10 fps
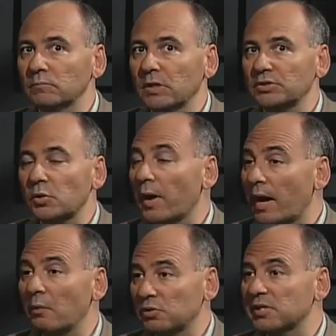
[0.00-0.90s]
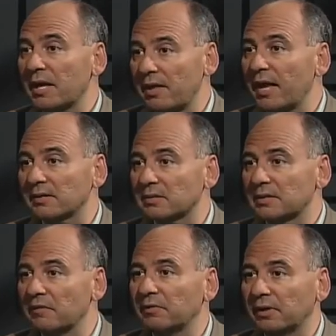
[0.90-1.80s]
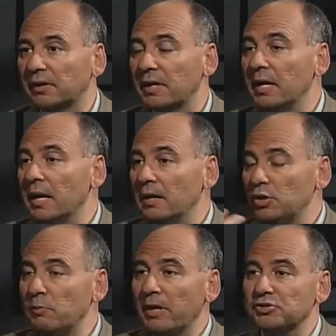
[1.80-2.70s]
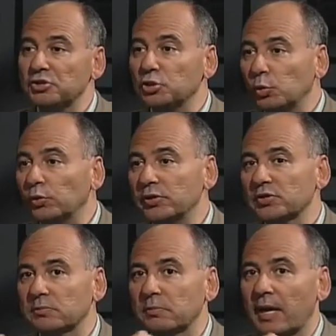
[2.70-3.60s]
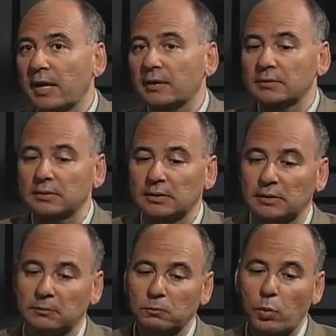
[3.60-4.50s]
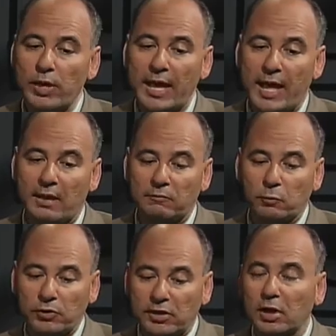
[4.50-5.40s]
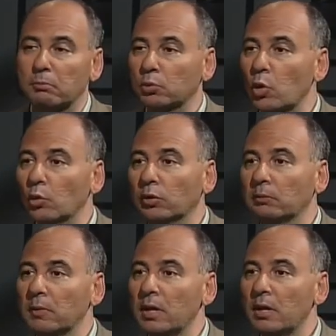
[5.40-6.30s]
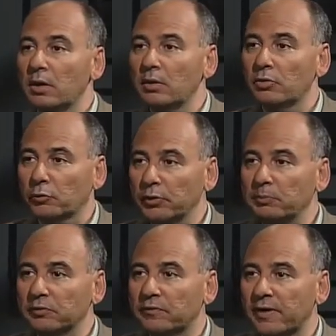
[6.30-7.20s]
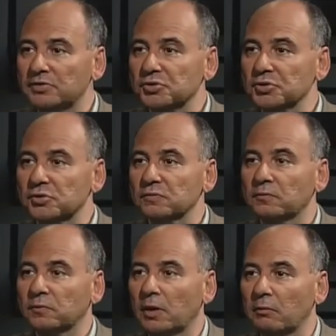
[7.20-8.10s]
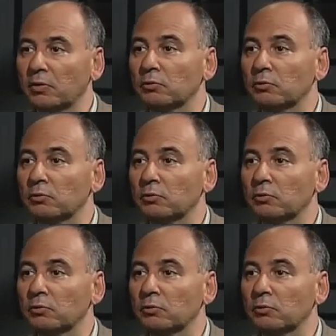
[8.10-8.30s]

So I would say yes, definitely. You mentioned tourism, and we have within our program 3 professors from the